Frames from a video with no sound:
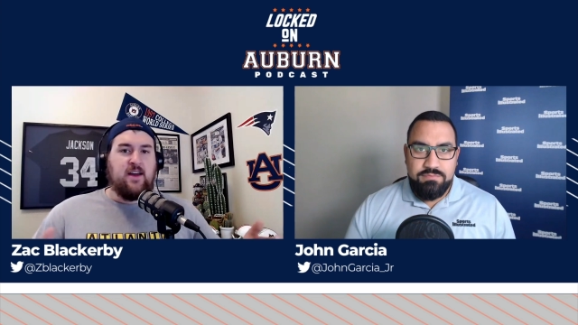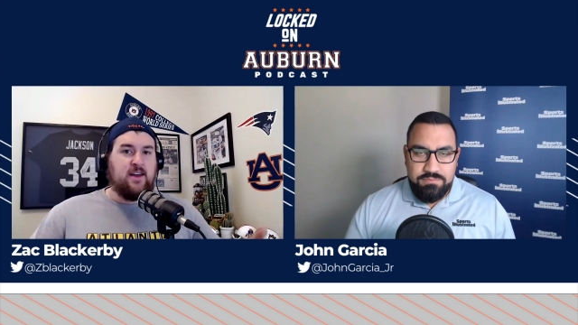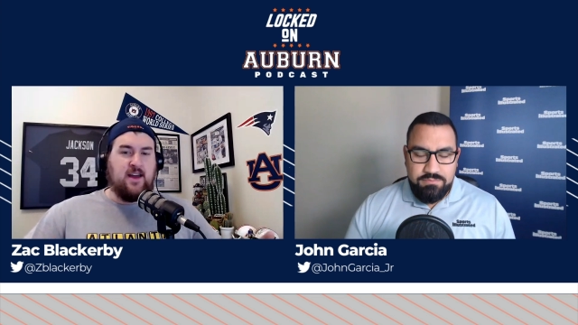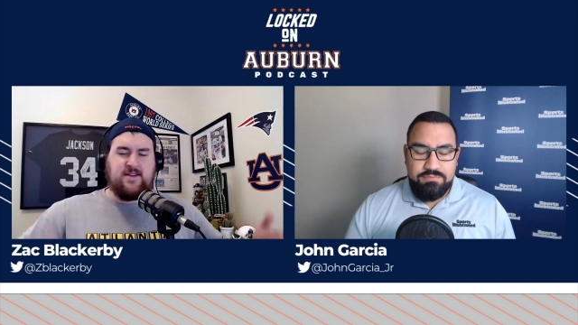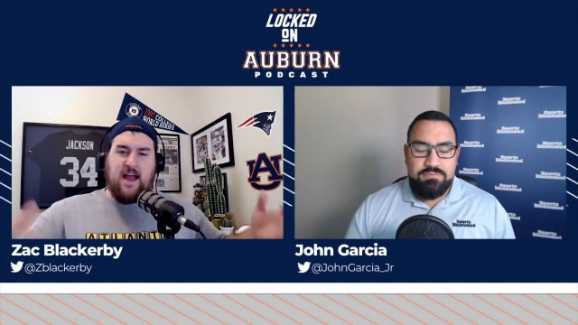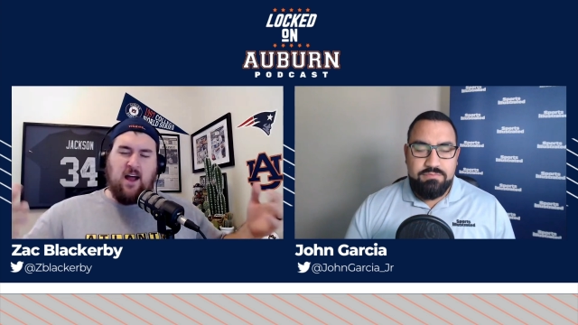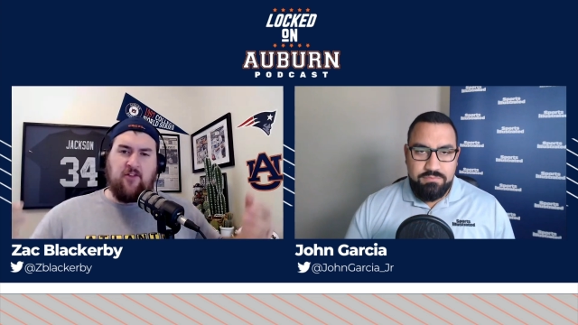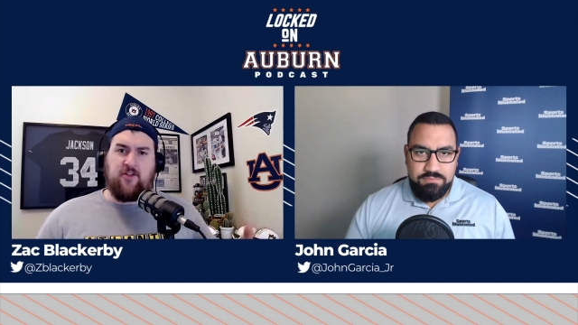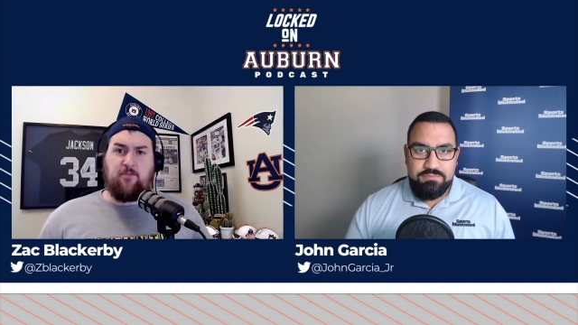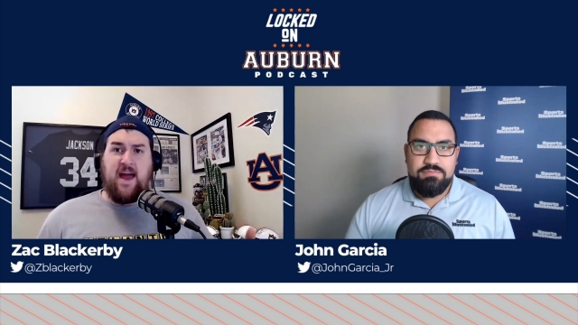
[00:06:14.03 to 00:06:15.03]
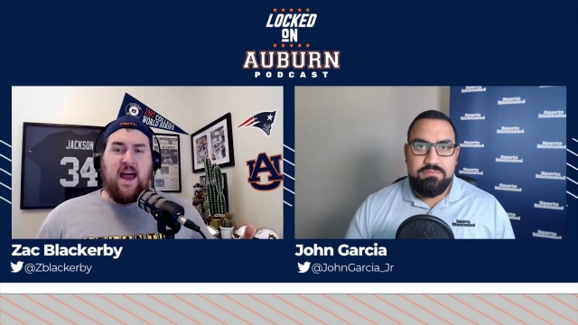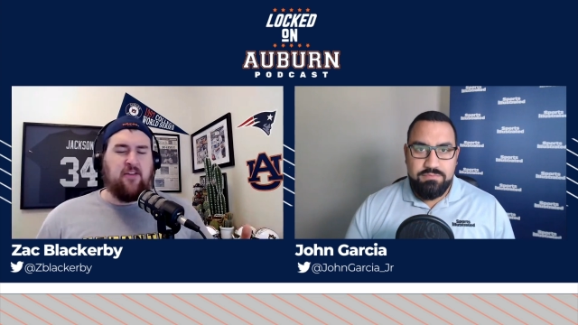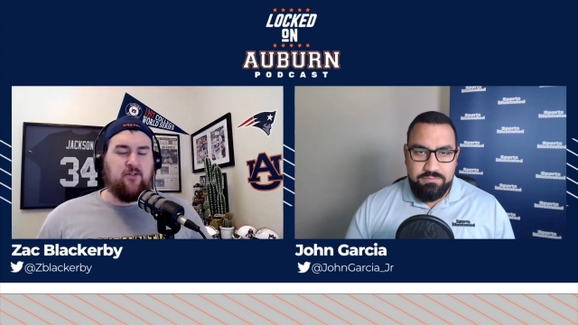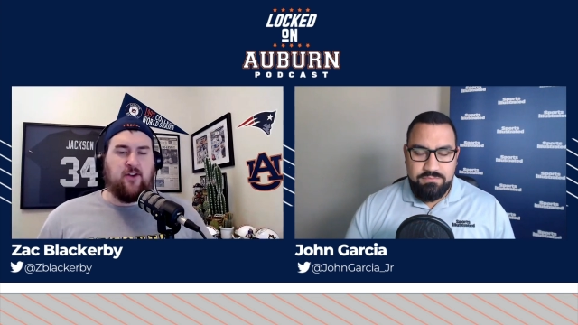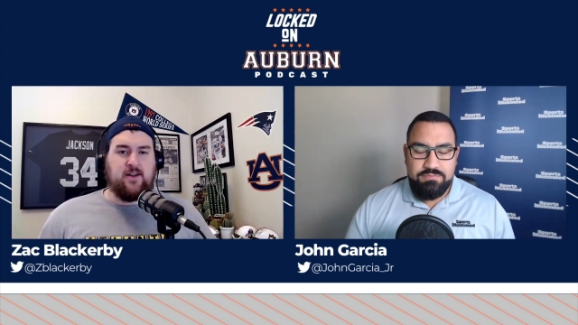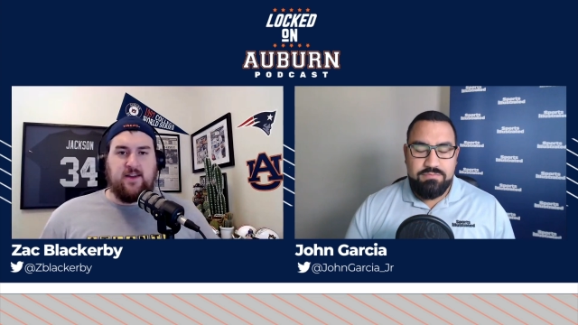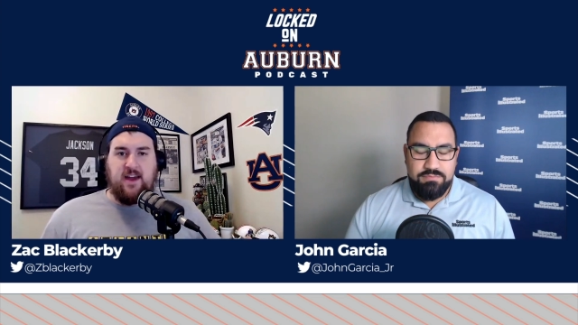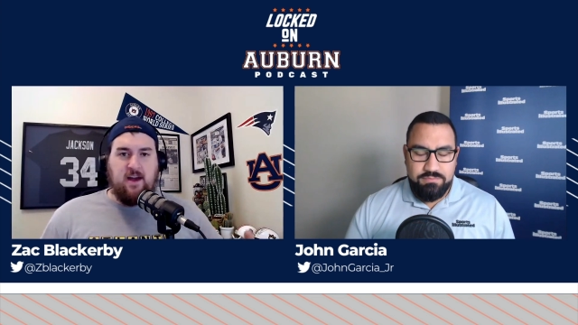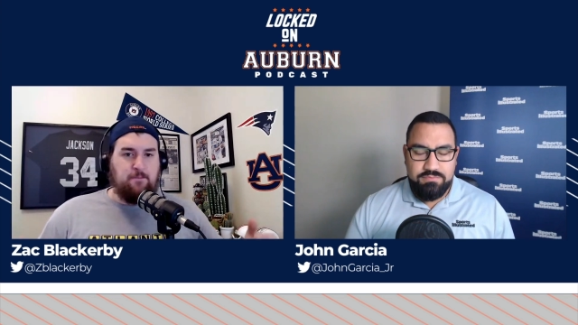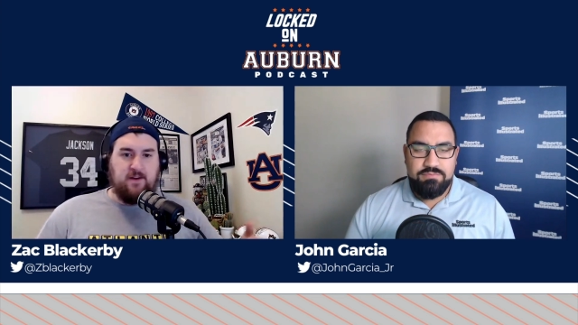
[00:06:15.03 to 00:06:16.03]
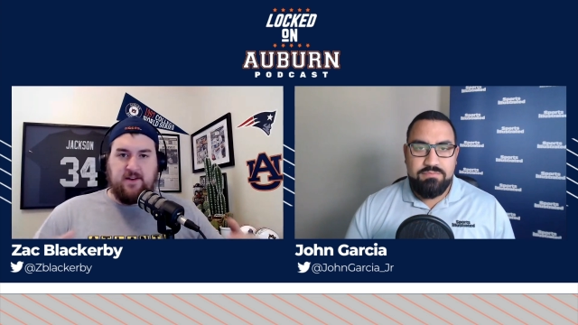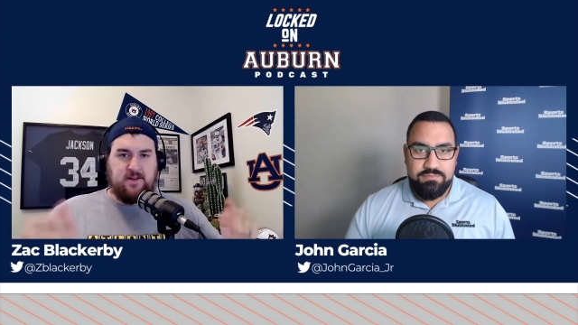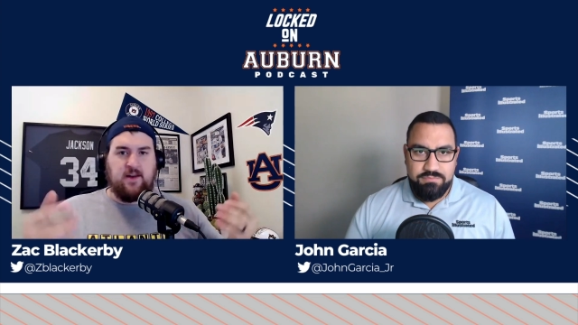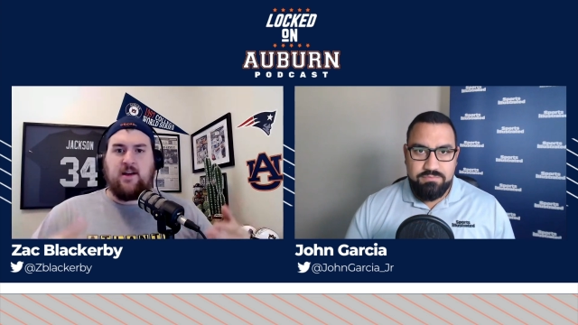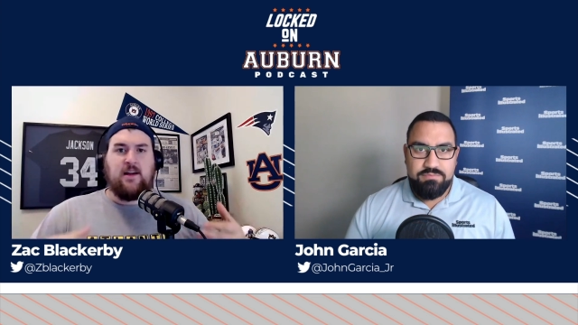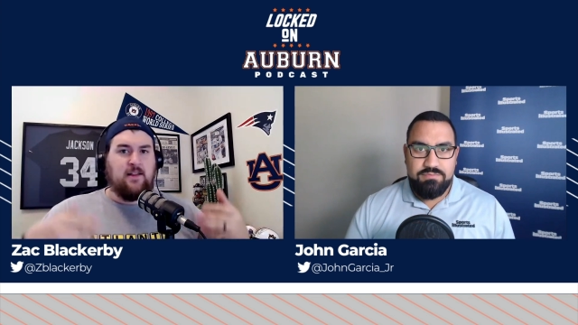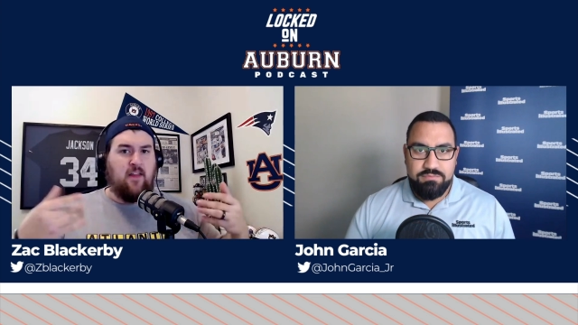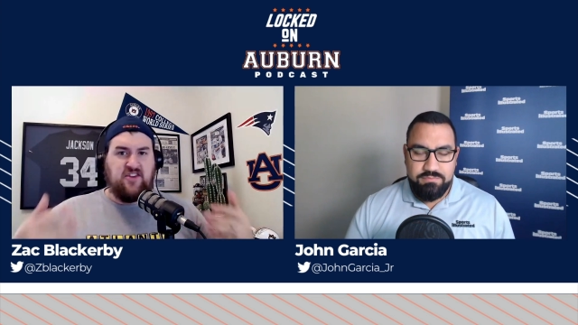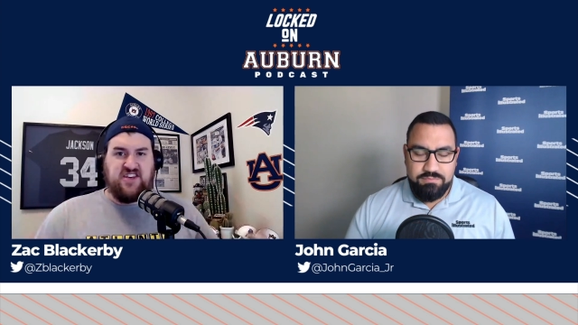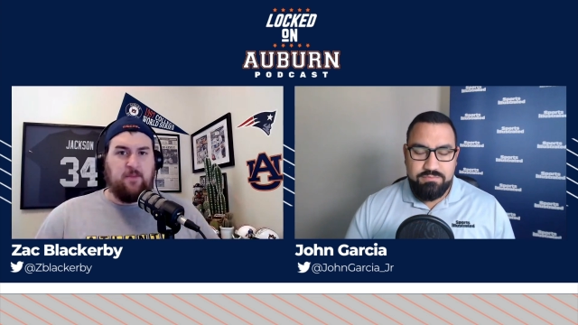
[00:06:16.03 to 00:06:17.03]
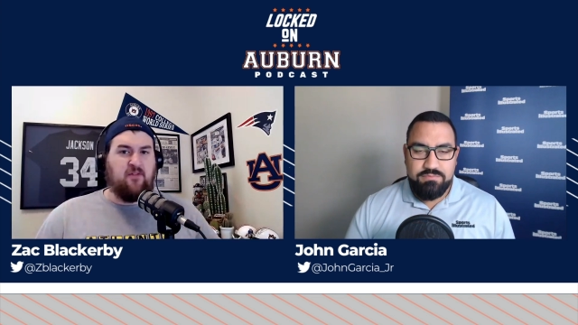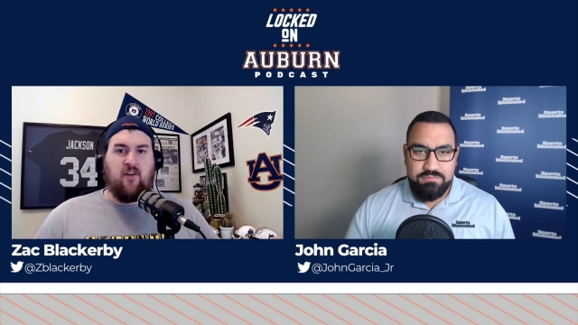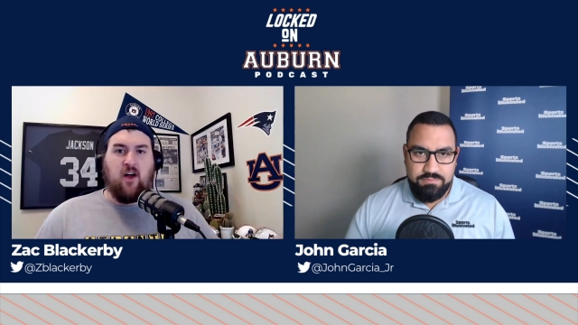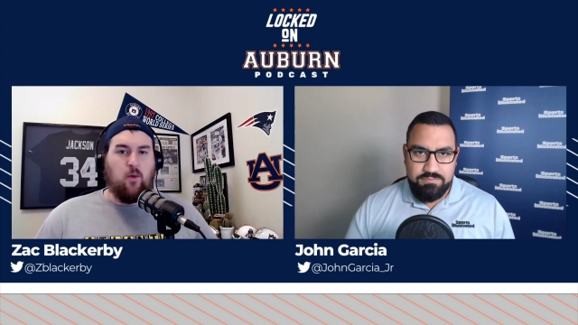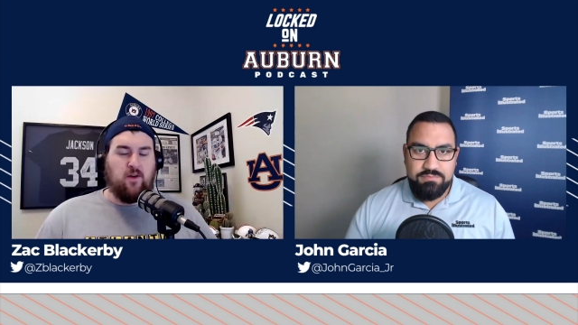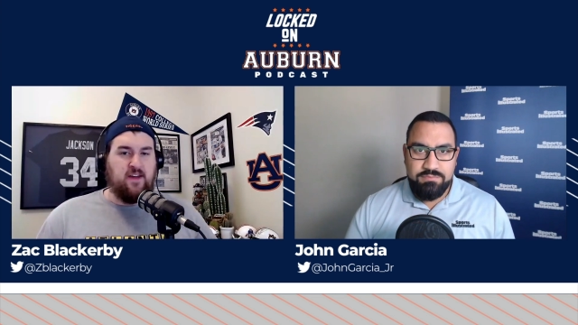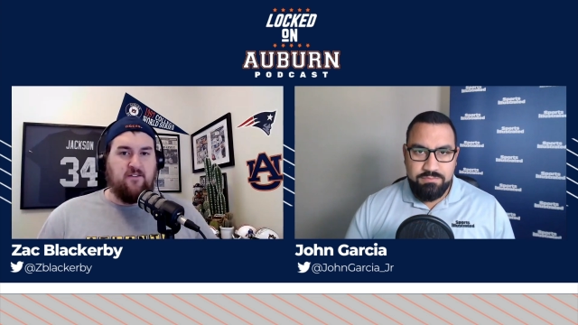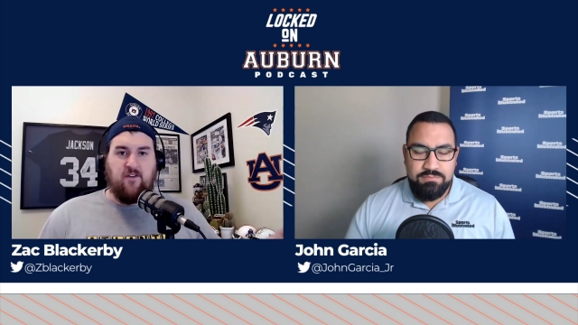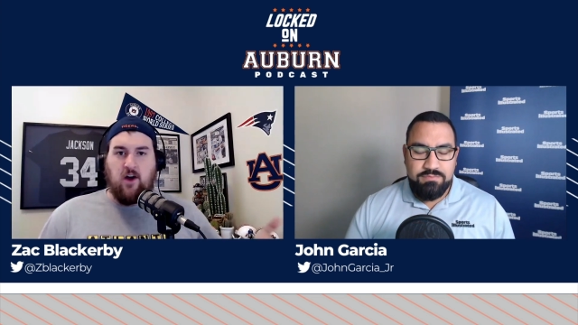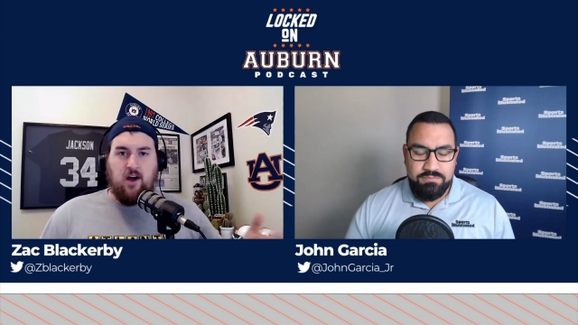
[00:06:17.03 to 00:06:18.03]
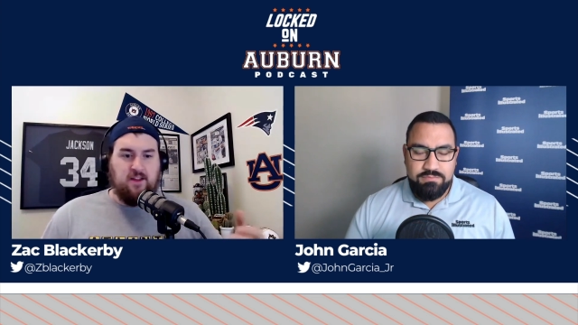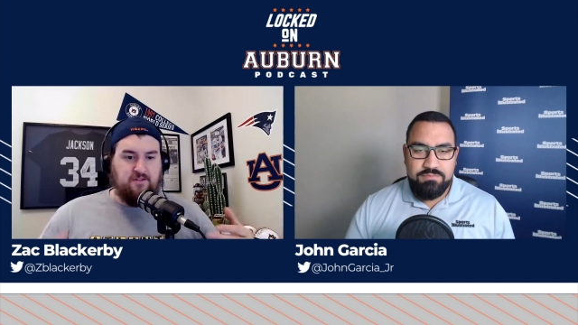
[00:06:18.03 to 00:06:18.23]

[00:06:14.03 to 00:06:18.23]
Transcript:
Speaker 1: get talented passers on campus, let the chips fall where they fall.